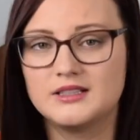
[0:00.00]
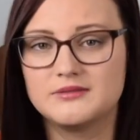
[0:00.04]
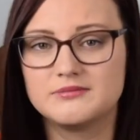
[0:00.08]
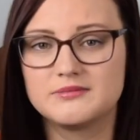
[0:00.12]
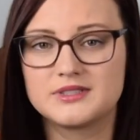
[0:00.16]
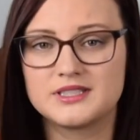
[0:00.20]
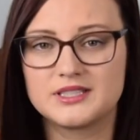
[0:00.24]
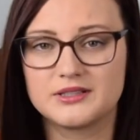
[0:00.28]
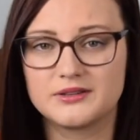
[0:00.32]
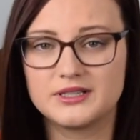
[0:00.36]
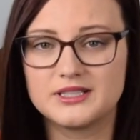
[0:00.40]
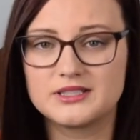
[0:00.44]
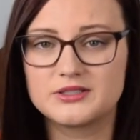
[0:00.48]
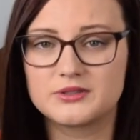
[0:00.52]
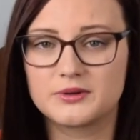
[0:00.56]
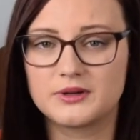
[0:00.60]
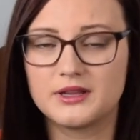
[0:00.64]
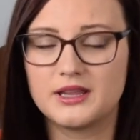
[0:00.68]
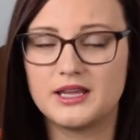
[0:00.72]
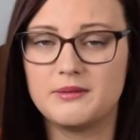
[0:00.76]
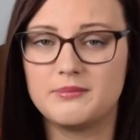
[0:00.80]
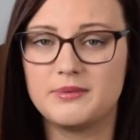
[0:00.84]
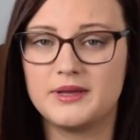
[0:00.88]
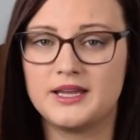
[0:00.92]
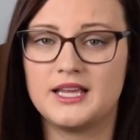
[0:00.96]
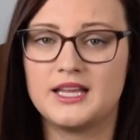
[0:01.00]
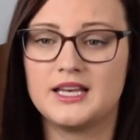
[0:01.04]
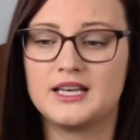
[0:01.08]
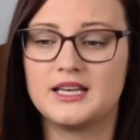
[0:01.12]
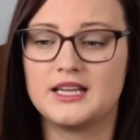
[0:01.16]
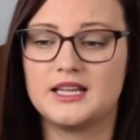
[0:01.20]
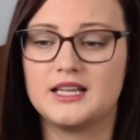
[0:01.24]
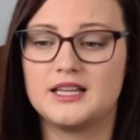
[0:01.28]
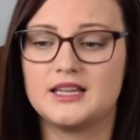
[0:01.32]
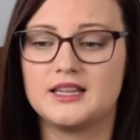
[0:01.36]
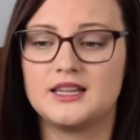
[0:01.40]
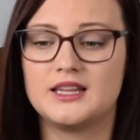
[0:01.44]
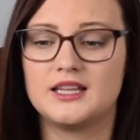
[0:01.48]
So it's really
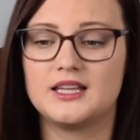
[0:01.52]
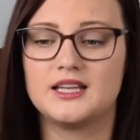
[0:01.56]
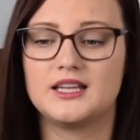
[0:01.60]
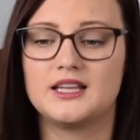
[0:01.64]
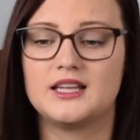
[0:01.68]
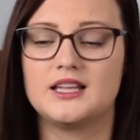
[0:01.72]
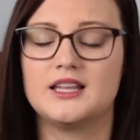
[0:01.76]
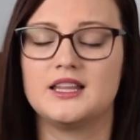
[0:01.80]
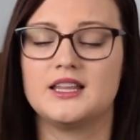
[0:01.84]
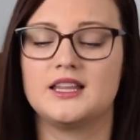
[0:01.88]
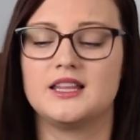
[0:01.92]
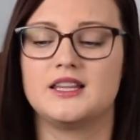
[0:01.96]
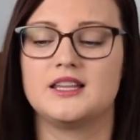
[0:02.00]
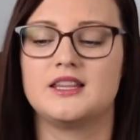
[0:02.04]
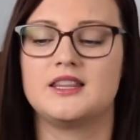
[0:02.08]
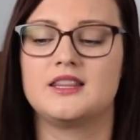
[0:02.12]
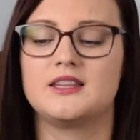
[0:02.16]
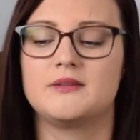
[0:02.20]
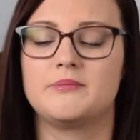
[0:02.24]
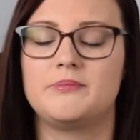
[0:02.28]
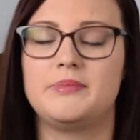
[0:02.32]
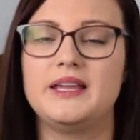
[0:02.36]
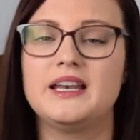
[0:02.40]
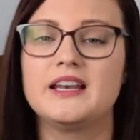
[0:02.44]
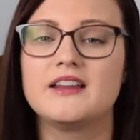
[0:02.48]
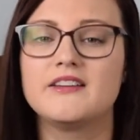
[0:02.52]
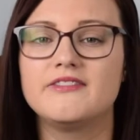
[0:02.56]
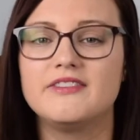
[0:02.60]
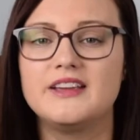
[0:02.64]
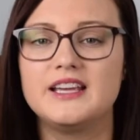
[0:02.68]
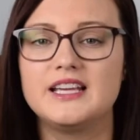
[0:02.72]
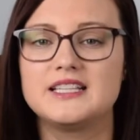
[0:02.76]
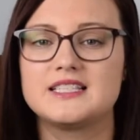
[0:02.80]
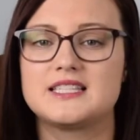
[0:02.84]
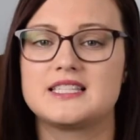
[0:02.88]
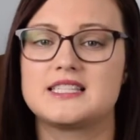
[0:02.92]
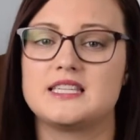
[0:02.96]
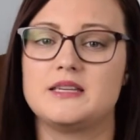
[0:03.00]
been, the
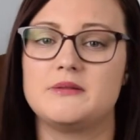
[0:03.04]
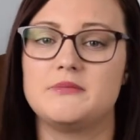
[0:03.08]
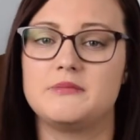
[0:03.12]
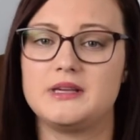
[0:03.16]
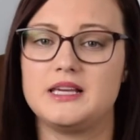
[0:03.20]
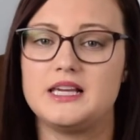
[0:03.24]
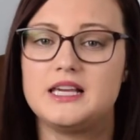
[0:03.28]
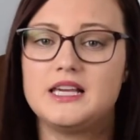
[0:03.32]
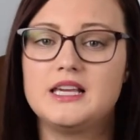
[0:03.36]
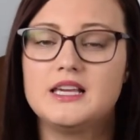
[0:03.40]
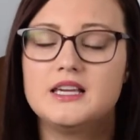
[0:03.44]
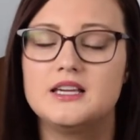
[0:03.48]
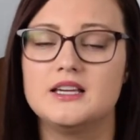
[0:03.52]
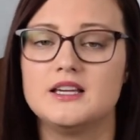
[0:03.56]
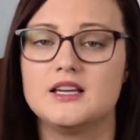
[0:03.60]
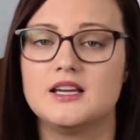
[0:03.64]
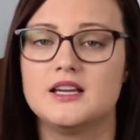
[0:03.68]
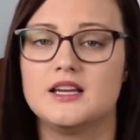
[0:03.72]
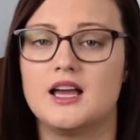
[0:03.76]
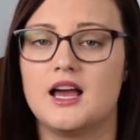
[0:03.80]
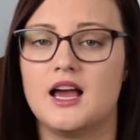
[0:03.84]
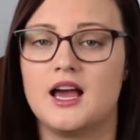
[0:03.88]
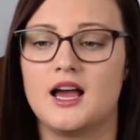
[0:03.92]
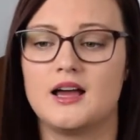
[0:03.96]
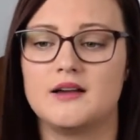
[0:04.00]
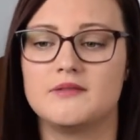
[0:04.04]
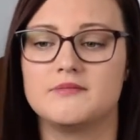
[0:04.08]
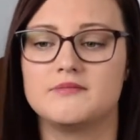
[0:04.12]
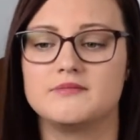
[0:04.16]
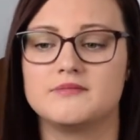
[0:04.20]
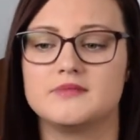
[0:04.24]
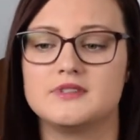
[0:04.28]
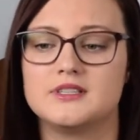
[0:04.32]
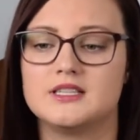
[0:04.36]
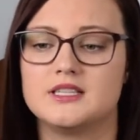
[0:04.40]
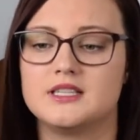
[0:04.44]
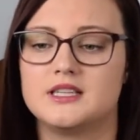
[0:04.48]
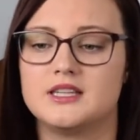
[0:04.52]
benefits to me
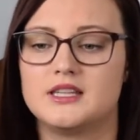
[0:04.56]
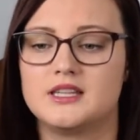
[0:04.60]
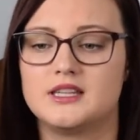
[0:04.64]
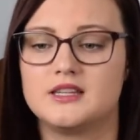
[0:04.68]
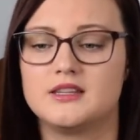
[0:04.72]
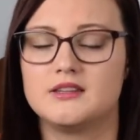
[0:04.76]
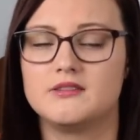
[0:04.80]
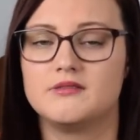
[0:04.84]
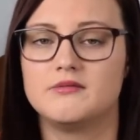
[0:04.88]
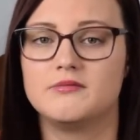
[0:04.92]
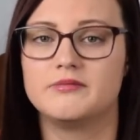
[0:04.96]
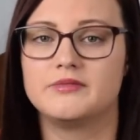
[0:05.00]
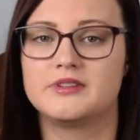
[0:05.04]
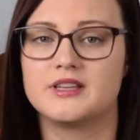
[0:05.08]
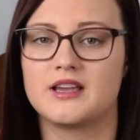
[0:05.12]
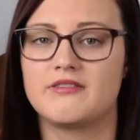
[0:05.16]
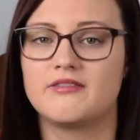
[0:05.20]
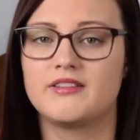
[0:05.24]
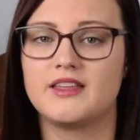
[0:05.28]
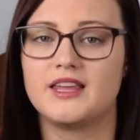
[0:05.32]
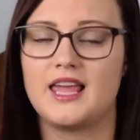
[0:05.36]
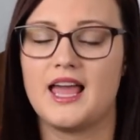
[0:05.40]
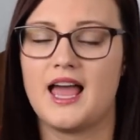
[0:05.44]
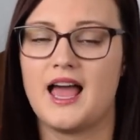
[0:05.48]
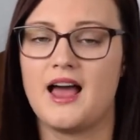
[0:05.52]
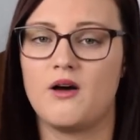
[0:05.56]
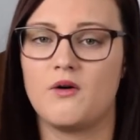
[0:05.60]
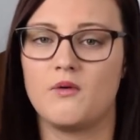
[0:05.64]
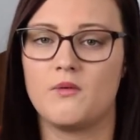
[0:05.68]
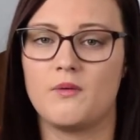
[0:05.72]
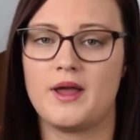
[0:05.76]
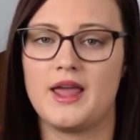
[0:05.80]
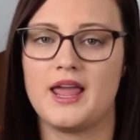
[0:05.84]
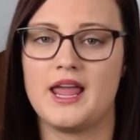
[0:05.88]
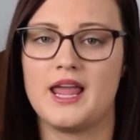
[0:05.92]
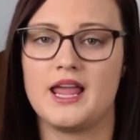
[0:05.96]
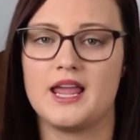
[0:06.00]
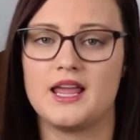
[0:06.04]
definitely
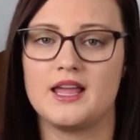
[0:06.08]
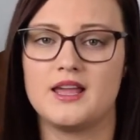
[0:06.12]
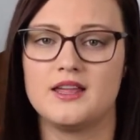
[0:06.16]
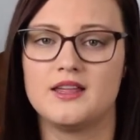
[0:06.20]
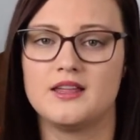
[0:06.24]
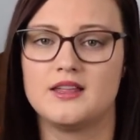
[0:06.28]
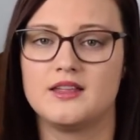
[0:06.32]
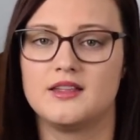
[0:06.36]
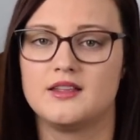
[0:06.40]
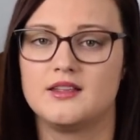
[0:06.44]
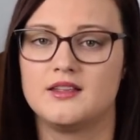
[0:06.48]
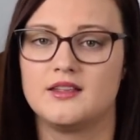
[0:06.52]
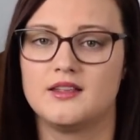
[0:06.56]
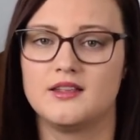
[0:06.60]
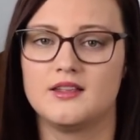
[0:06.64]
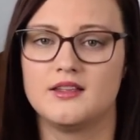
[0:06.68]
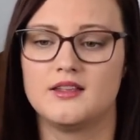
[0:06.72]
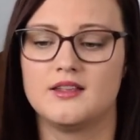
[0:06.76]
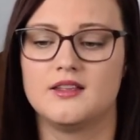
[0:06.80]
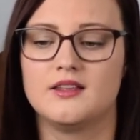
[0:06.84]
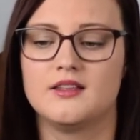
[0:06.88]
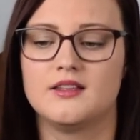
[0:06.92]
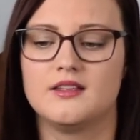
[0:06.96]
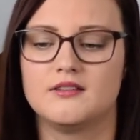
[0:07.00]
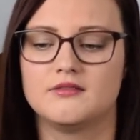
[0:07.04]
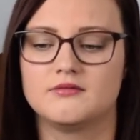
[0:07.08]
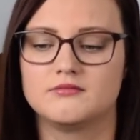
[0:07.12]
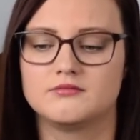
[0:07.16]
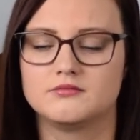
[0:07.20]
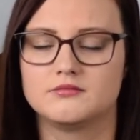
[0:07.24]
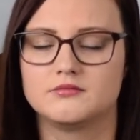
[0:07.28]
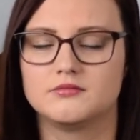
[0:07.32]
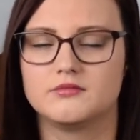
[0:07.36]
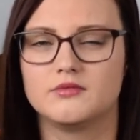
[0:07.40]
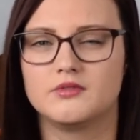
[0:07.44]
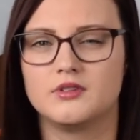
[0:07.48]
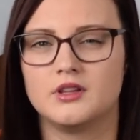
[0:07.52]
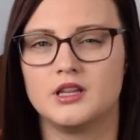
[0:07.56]
outweigh
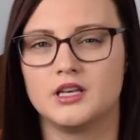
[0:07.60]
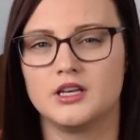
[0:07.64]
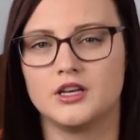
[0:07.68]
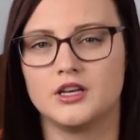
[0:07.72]
the